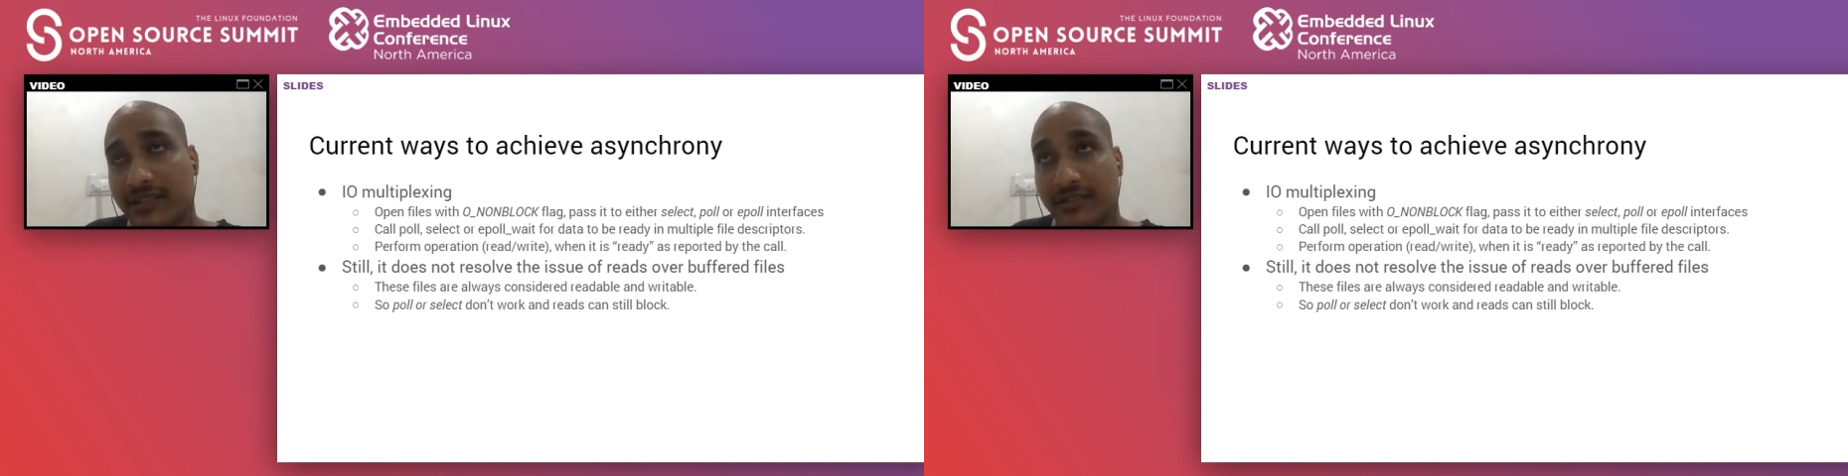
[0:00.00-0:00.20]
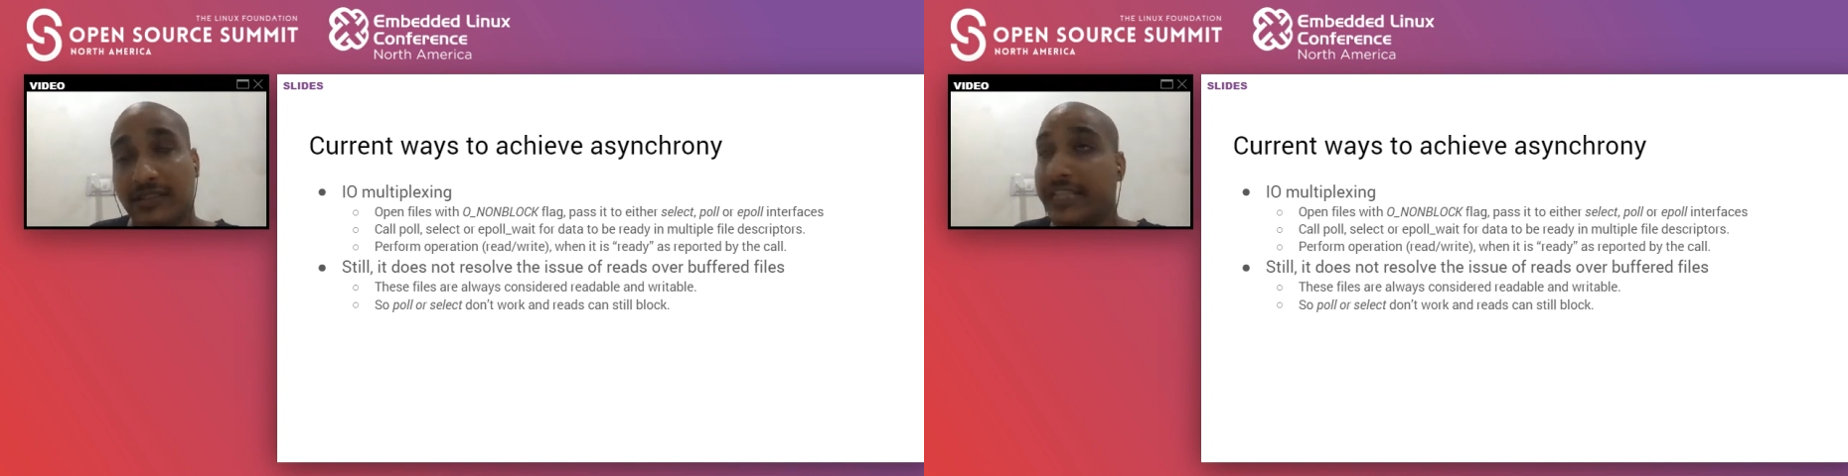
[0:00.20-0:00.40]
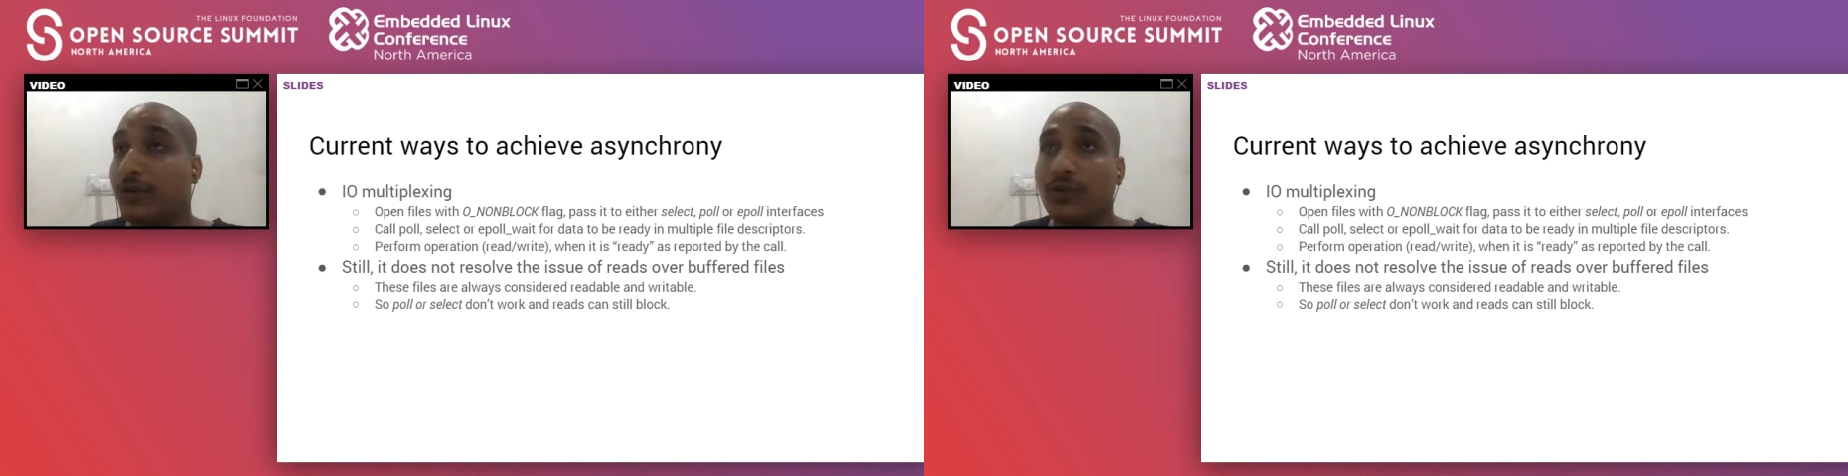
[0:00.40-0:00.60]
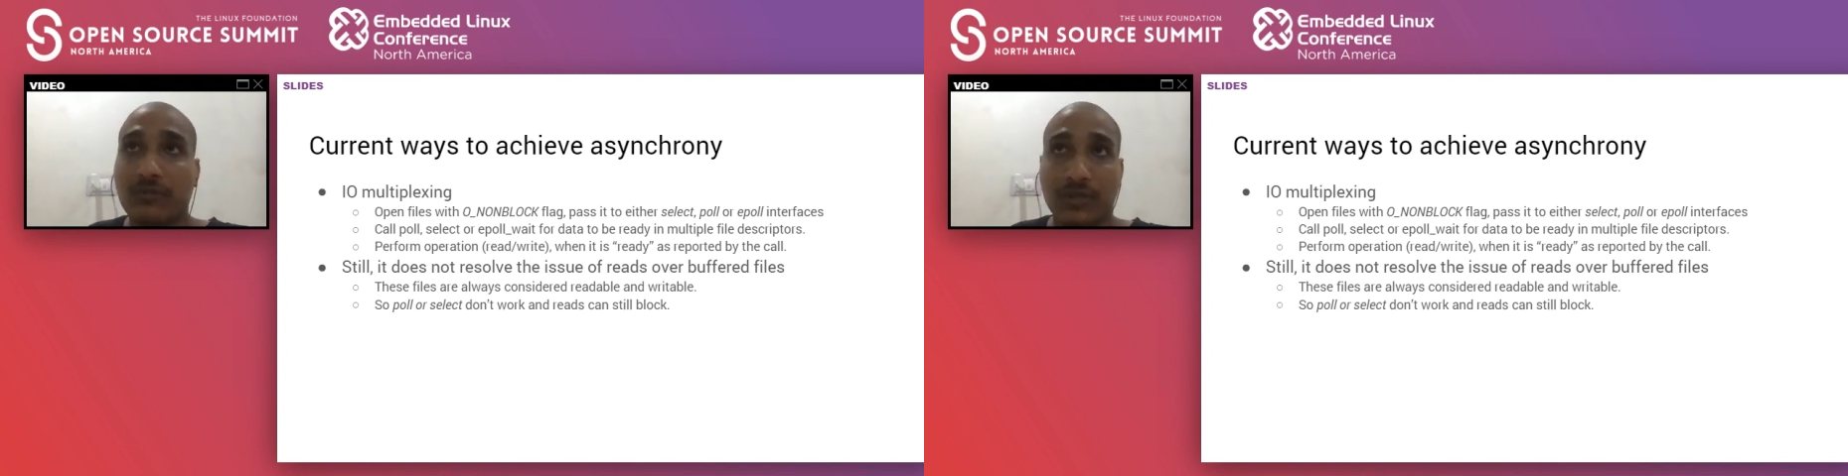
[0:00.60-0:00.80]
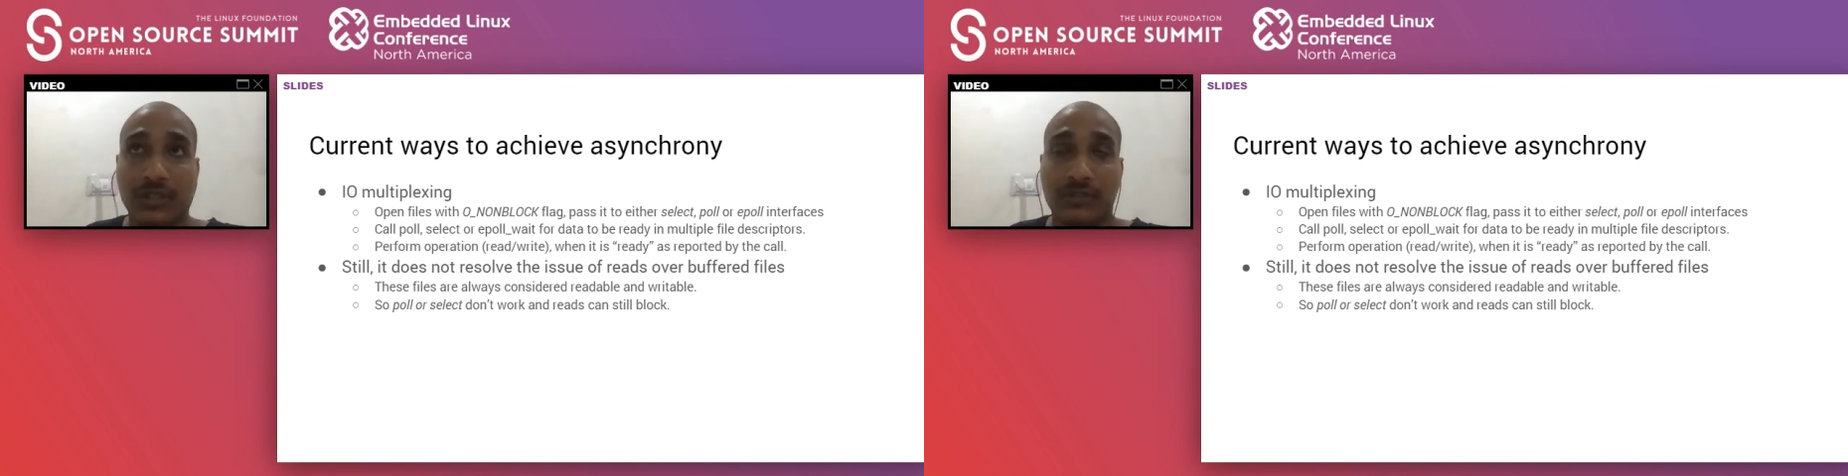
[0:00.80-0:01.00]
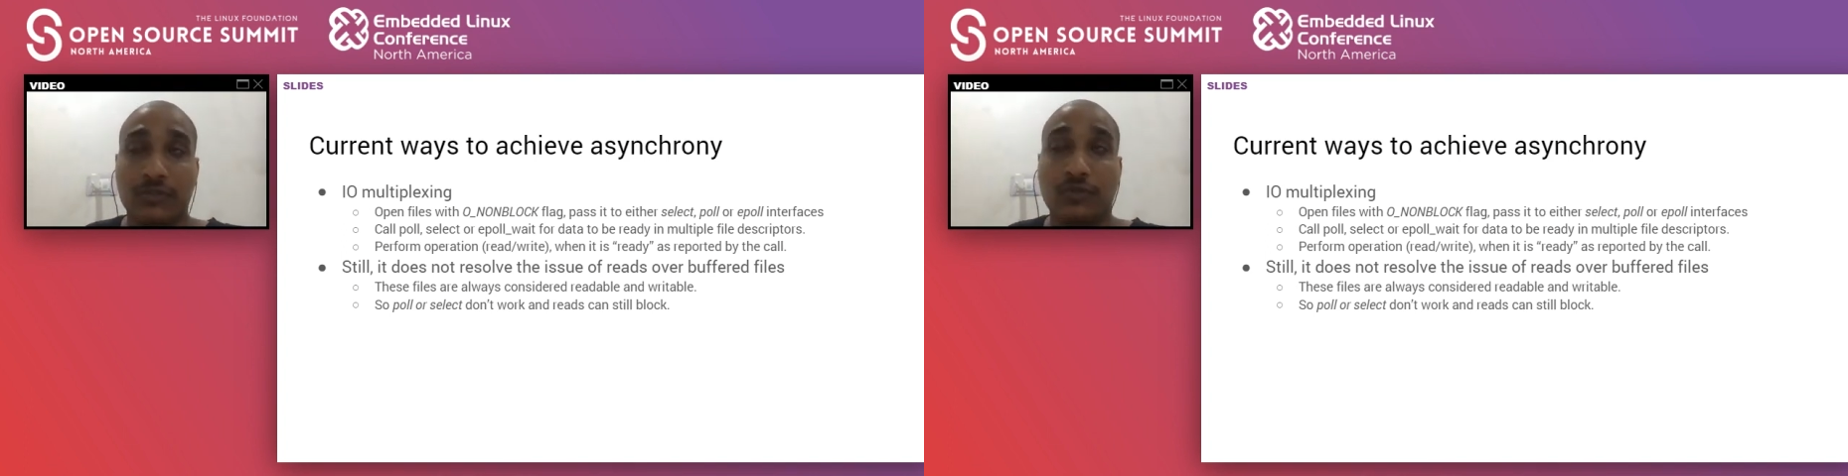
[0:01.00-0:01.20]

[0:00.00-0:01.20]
occur they don't uh,